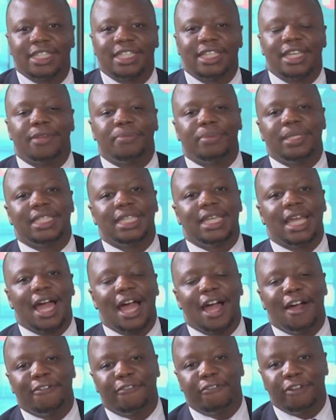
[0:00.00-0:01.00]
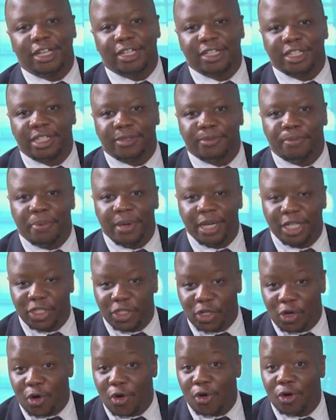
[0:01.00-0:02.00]
the C N B C Africa
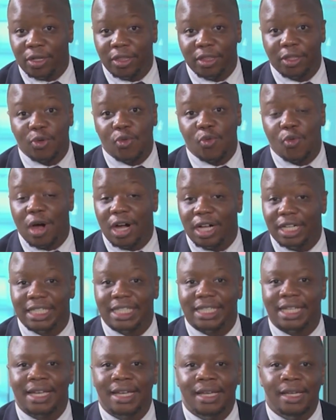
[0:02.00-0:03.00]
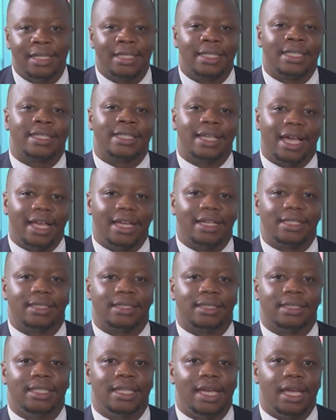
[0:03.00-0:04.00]
special on the World
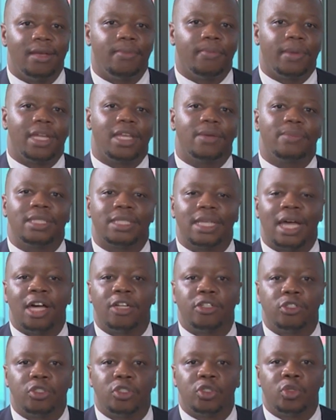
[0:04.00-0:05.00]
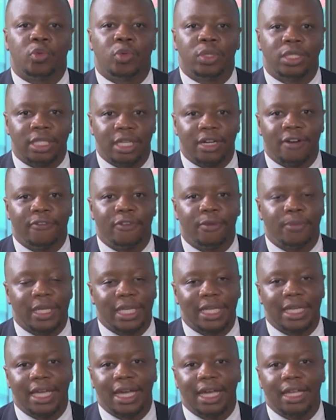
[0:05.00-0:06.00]
Science Day. My name is Arnold Quizera from
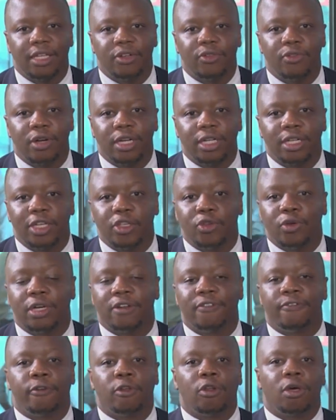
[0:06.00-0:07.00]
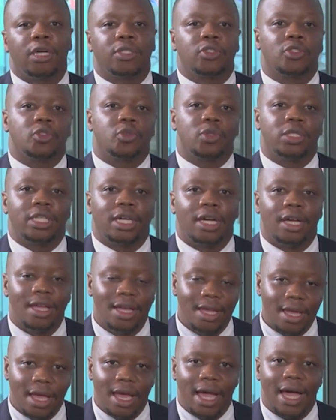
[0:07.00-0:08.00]
Kigali, Rwanda. You can follow us on Twitter
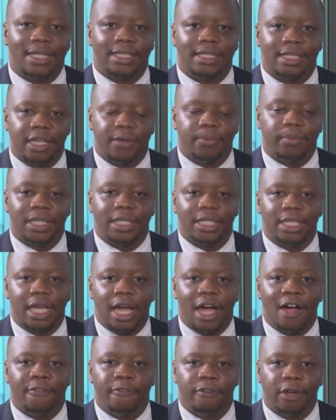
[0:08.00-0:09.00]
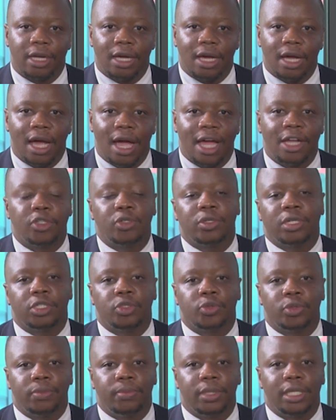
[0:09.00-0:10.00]
at C N B C Africa, and you
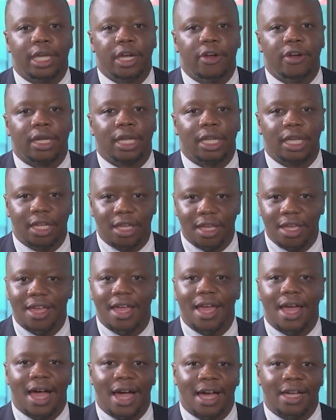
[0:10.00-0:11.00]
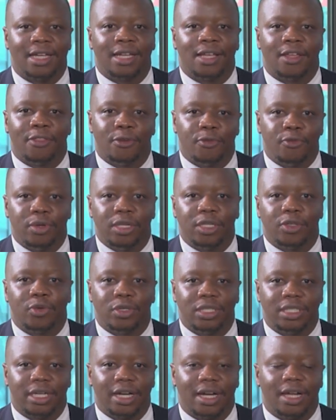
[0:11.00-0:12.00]
can tweet me directly at The Real
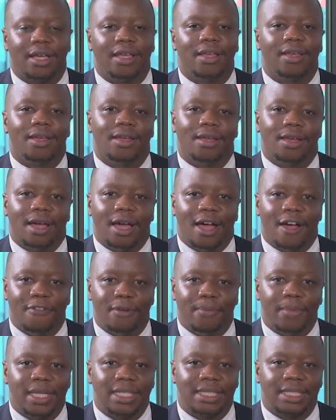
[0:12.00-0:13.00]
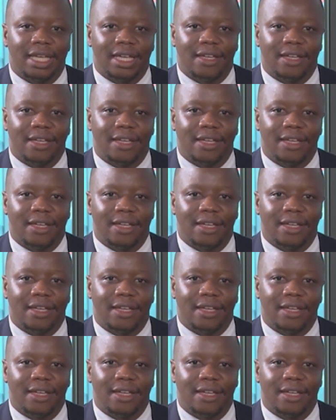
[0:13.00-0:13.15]
Quizera. Have a blessed